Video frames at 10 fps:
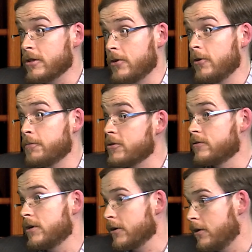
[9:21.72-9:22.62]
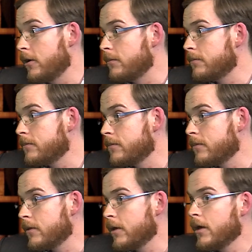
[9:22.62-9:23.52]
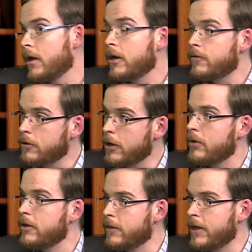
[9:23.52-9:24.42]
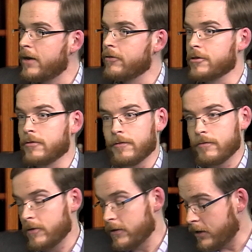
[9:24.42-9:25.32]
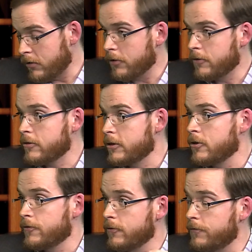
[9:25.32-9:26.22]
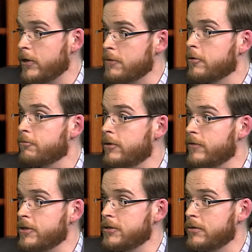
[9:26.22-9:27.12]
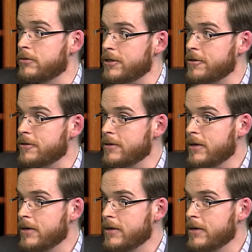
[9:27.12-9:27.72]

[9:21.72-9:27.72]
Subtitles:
snopes.com. And if you go in there and then search for Facebook privacy notice,